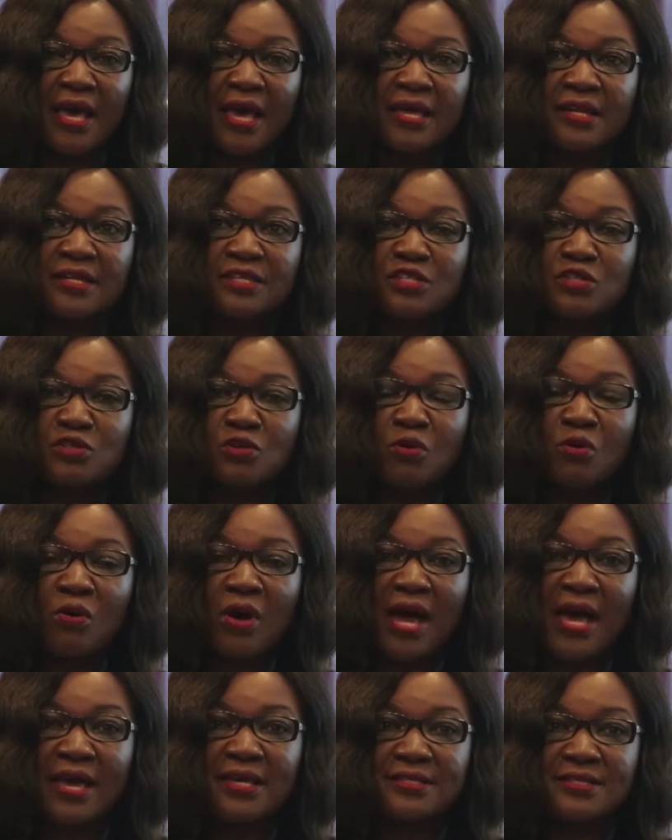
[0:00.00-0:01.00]
And so
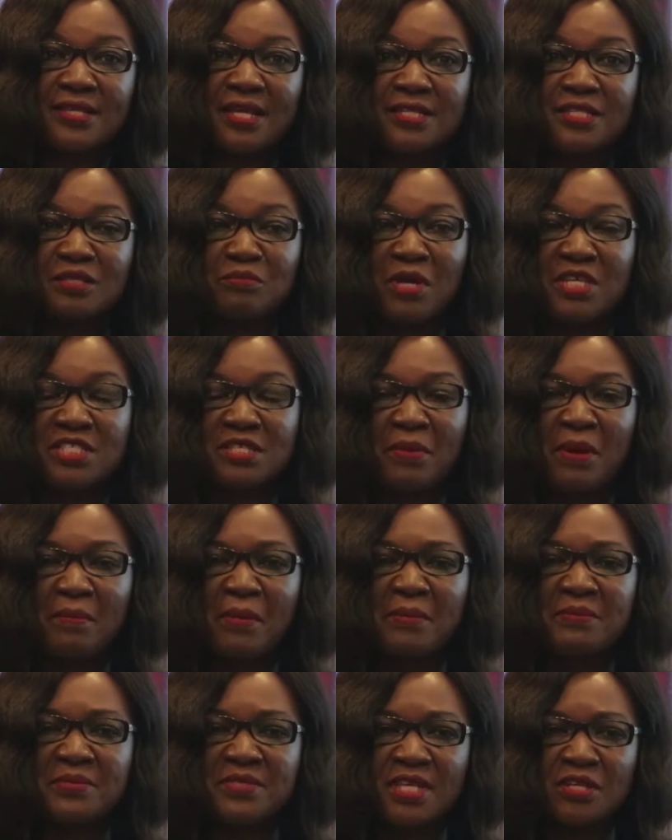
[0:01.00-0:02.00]
I said to myself, my
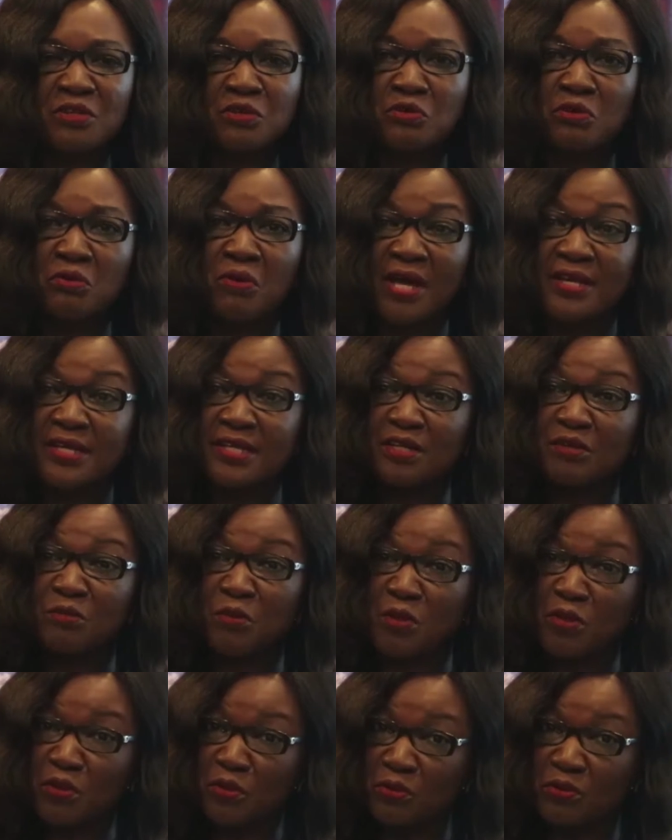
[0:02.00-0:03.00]
mom said, you know, I did it
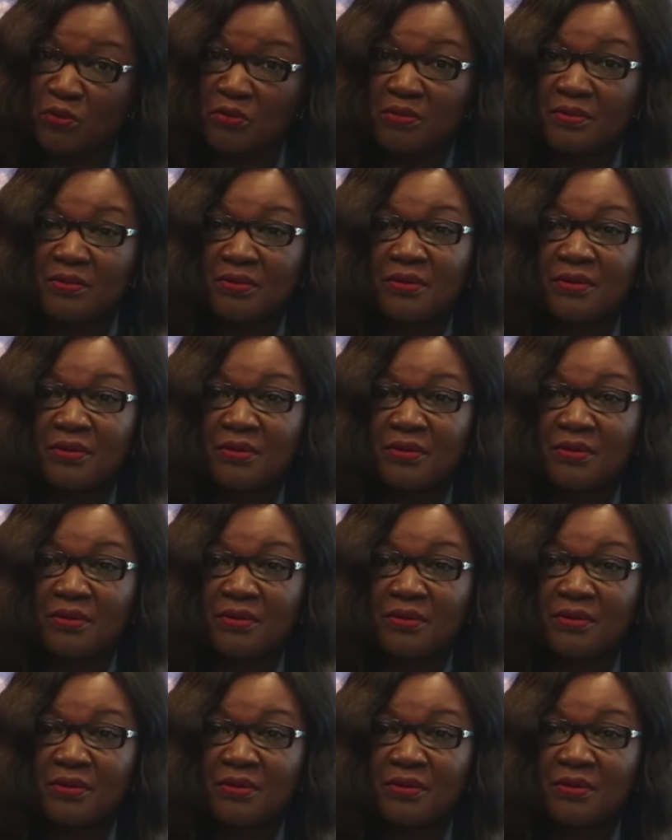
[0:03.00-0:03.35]
with you.